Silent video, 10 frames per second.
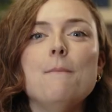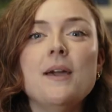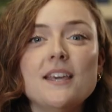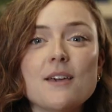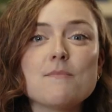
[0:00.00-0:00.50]

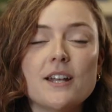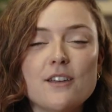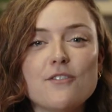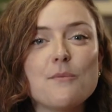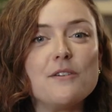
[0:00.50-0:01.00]
Making
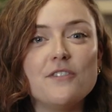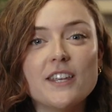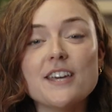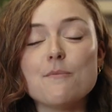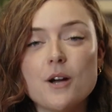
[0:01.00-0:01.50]
money from
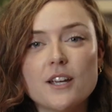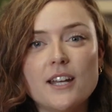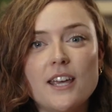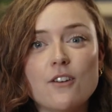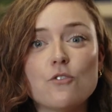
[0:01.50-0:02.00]
affiliate
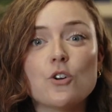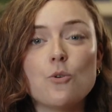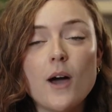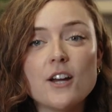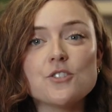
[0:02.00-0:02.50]
marketing
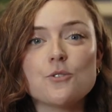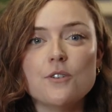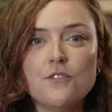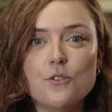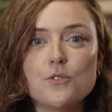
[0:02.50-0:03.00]
requires your
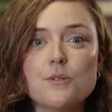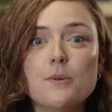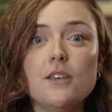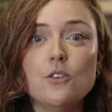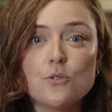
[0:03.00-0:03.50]
reviews to
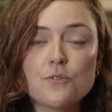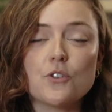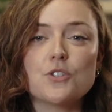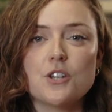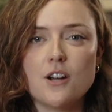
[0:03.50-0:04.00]
be
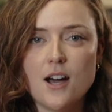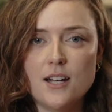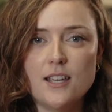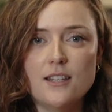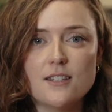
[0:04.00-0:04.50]
useful to your
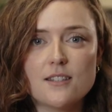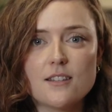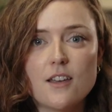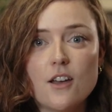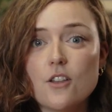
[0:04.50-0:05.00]
audience.